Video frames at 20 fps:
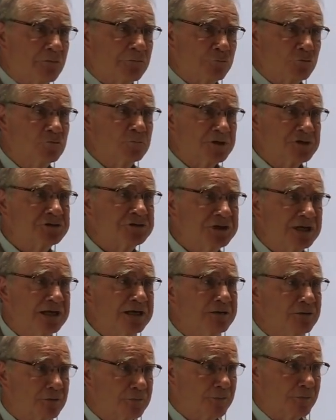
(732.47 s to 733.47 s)
through
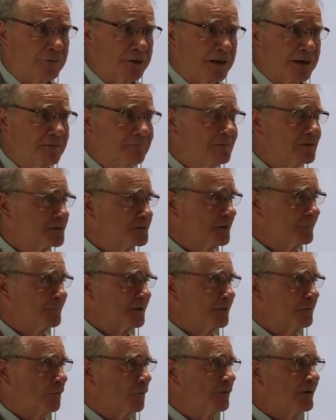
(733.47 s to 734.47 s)
machine learning,
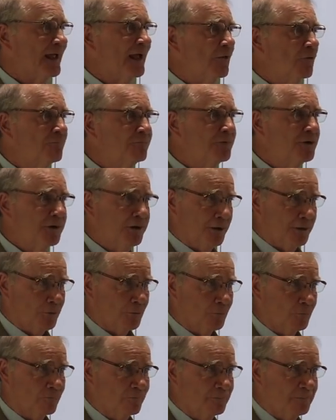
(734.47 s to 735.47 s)
something called
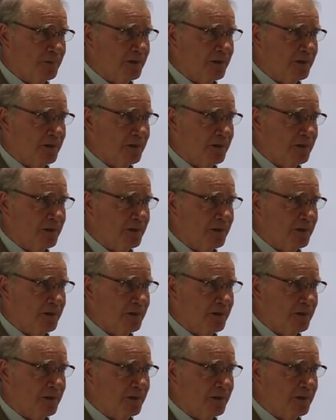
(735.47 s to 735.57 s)
AlphaGo.